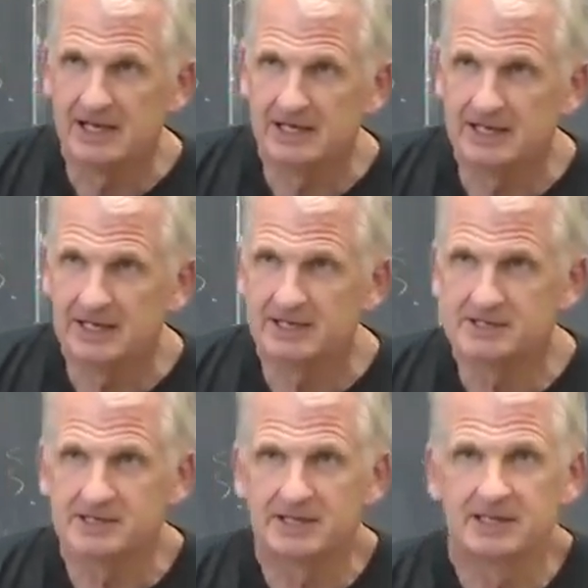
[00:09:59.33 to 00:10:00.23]

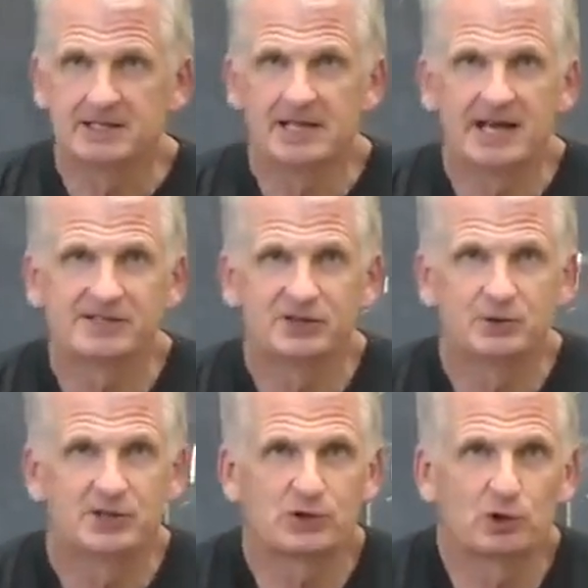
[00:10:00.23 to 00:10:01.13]
it has to do
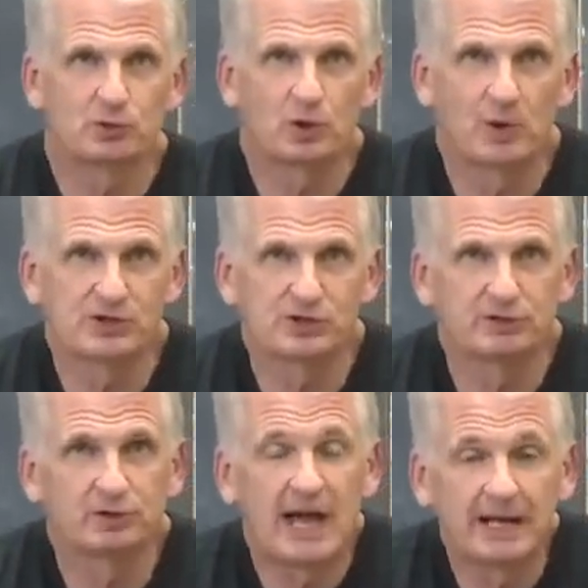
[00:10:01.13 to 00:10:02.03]
with this overall question
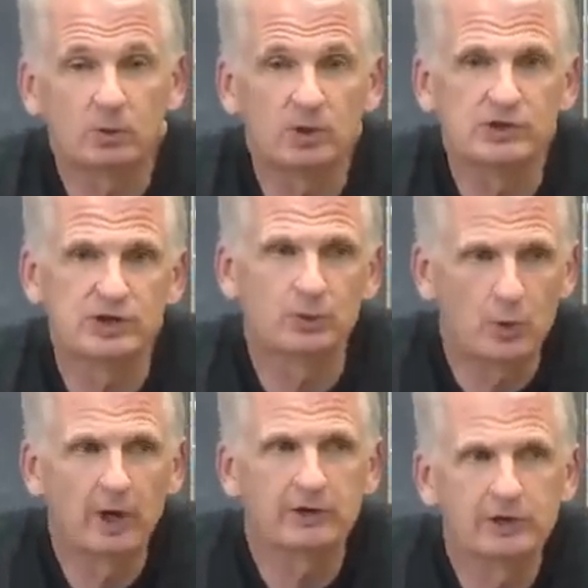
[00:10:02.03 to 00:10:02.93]
of language and
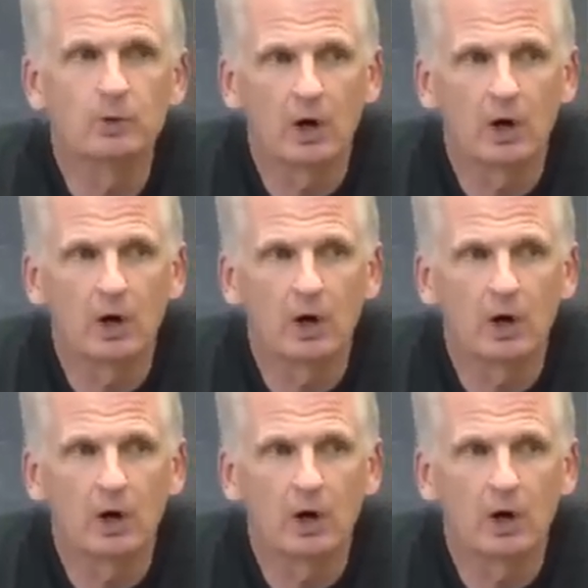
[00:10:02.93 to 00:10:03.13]
where you